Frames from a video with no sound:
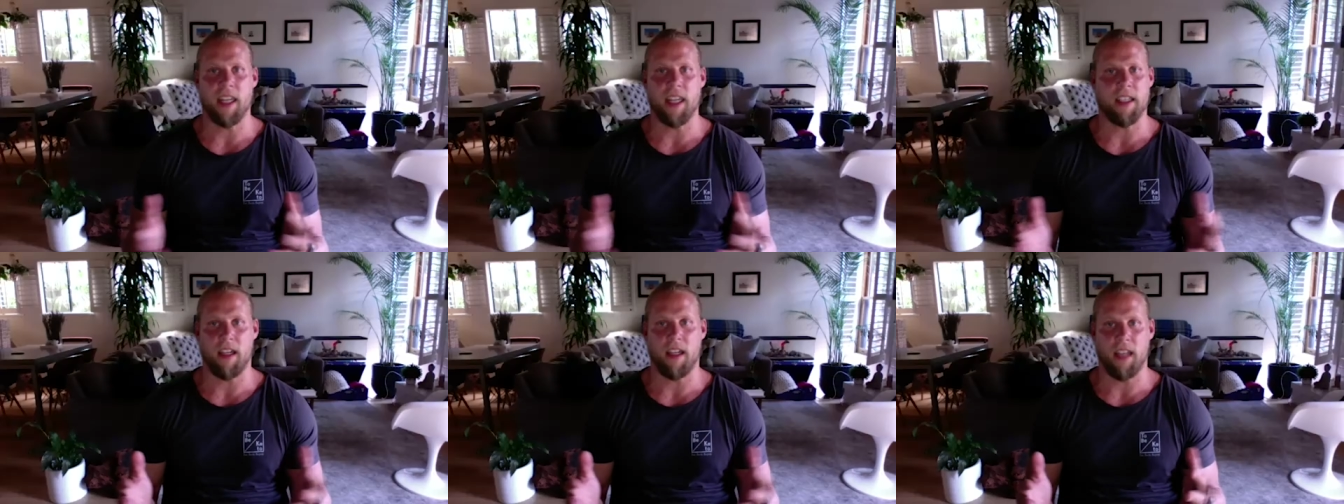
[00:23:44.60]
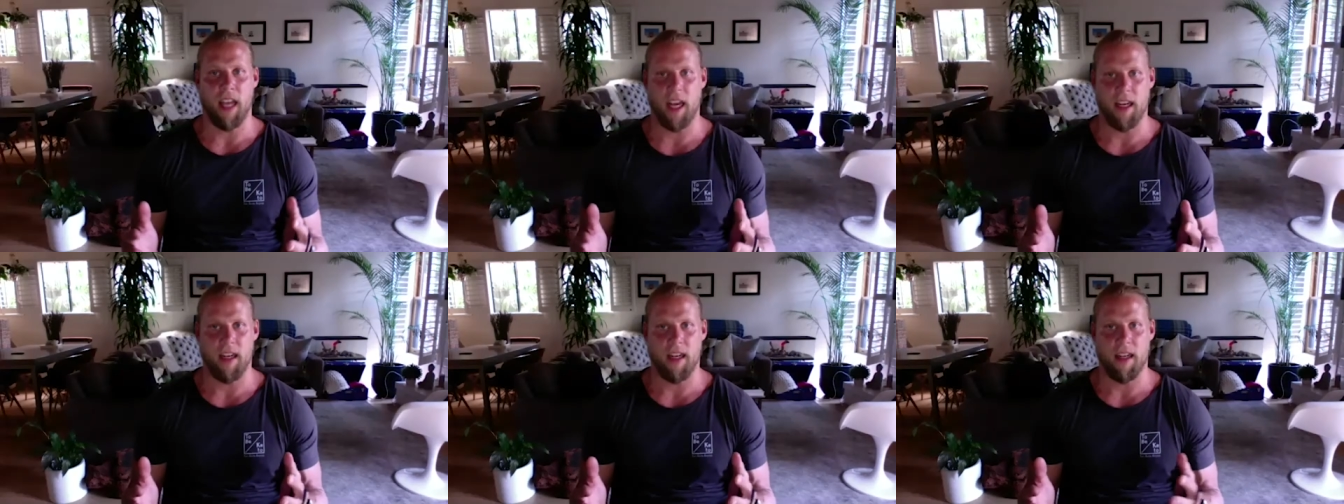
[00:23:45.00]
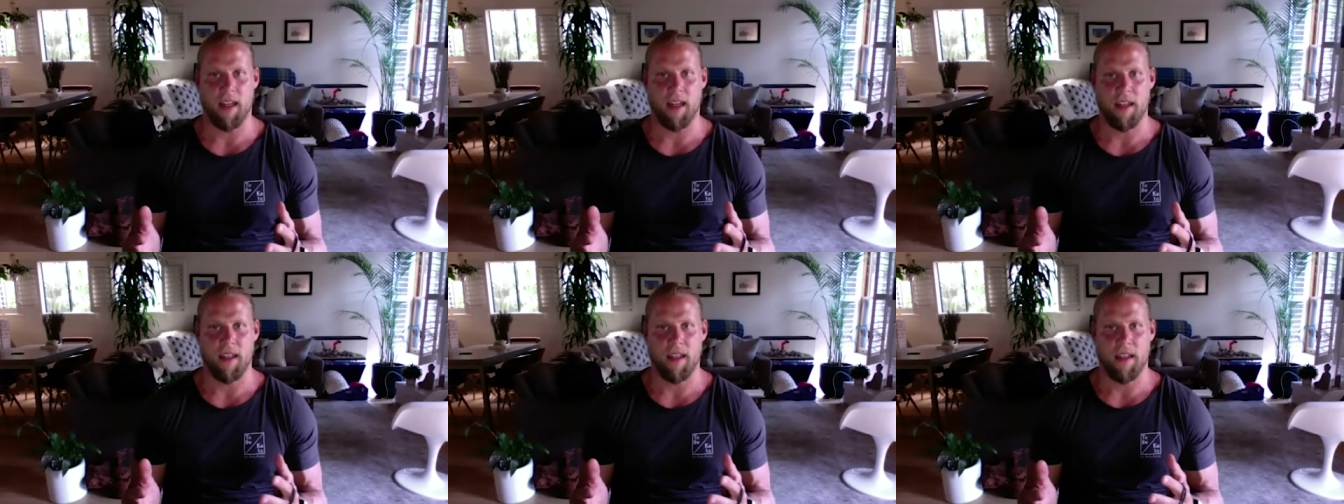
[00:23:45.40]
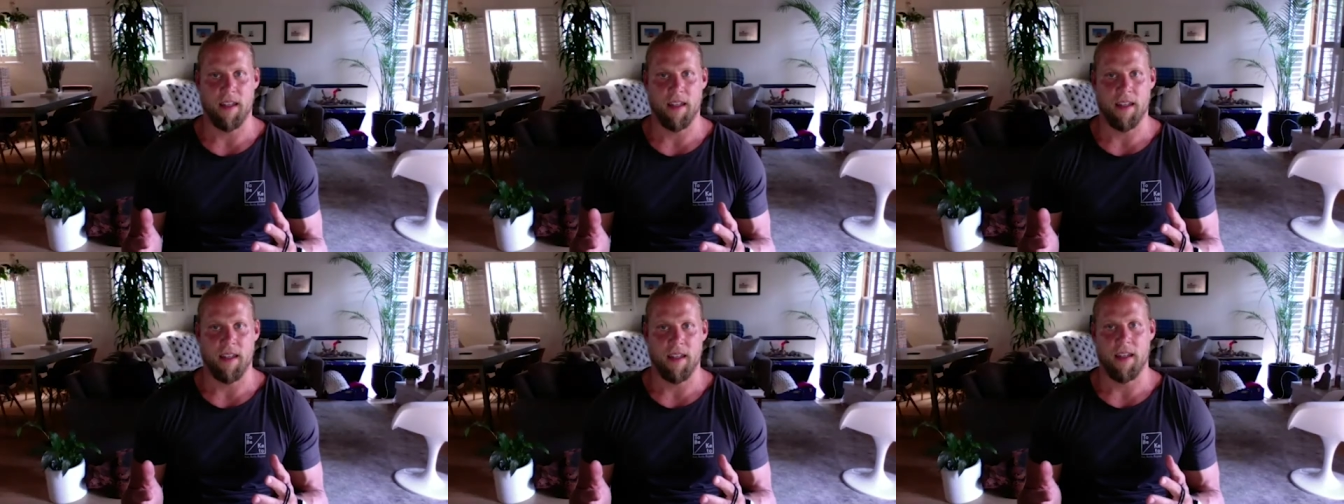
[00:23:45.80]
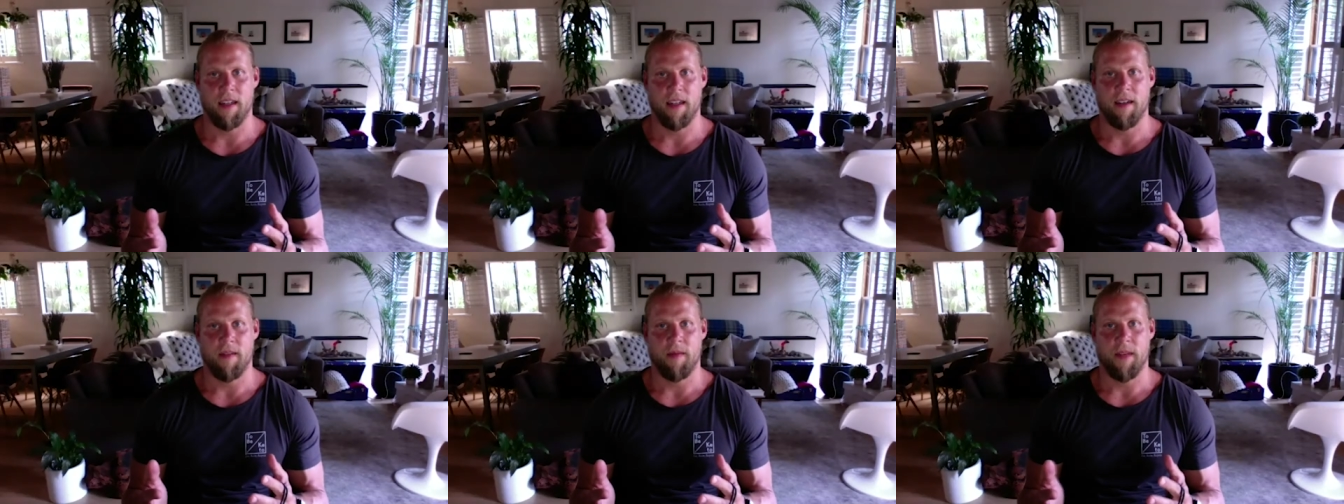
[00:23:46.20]
all day mm.
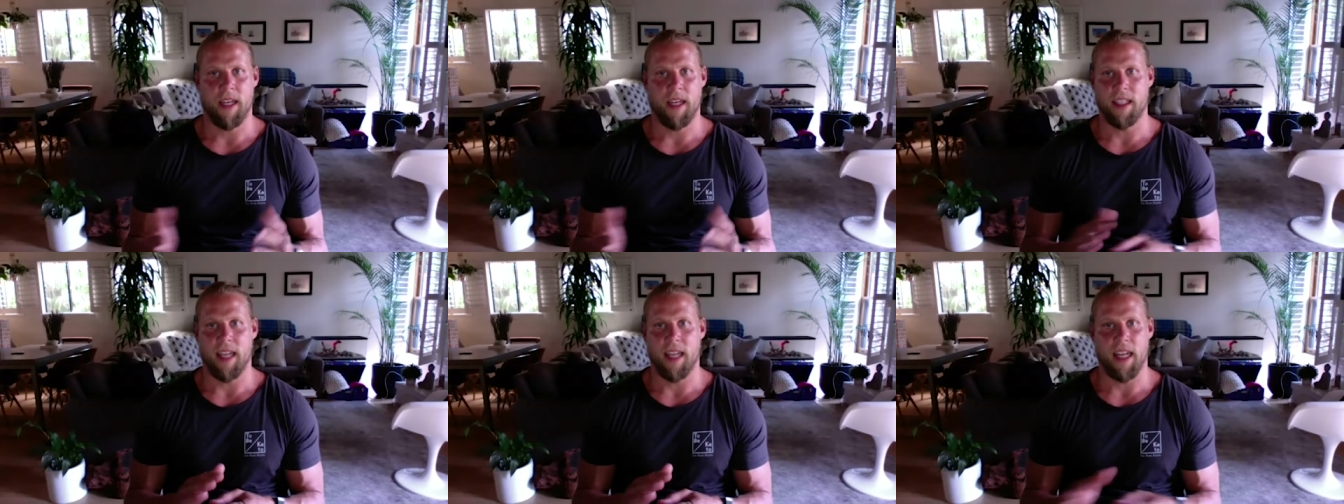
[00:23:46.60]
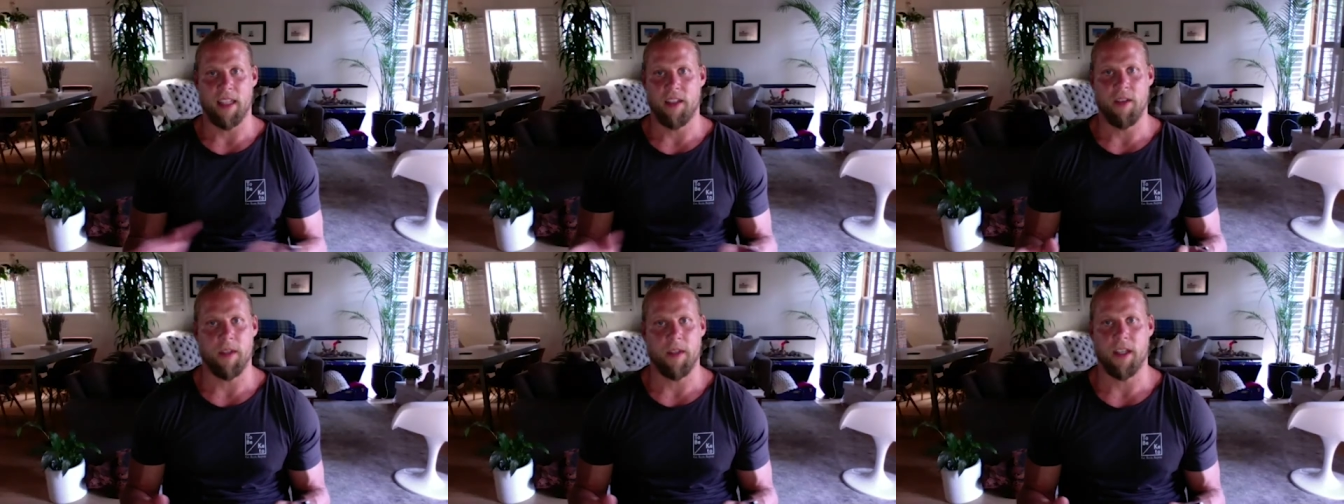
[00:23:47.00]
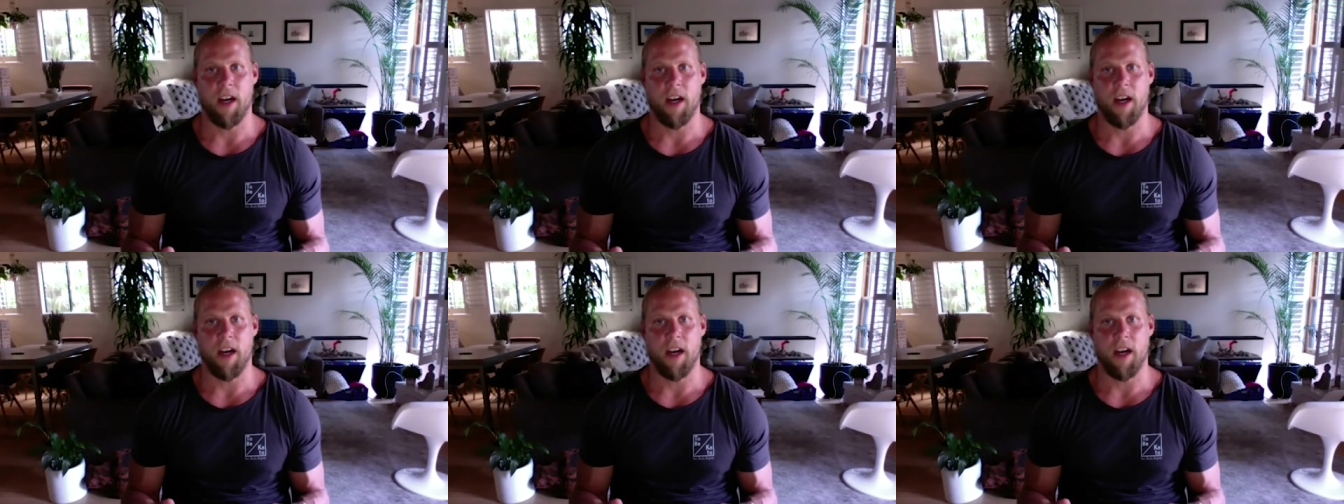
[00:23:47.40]
because that's too much.